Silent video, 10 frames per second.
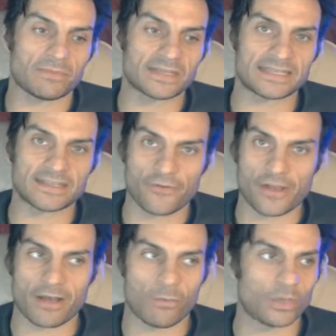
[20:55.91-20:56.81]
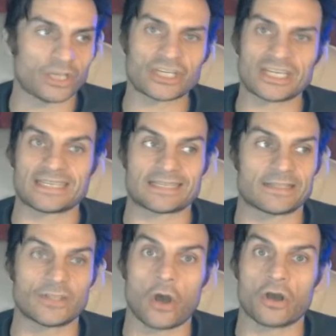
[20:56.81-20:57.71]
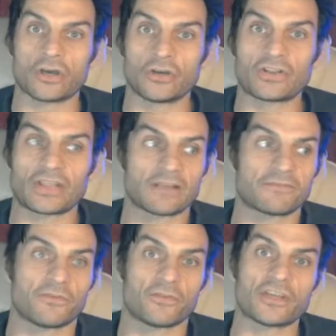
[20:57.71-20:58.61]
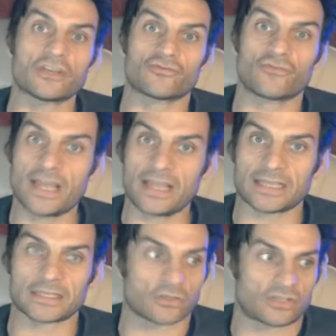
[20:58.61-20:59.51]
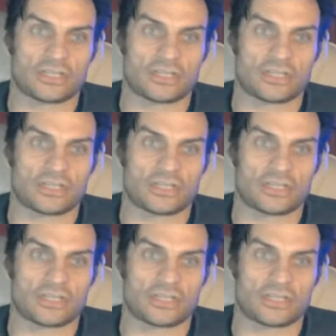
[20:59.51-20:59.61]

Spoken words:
Syria, which is not a good thing for the Israelis, because the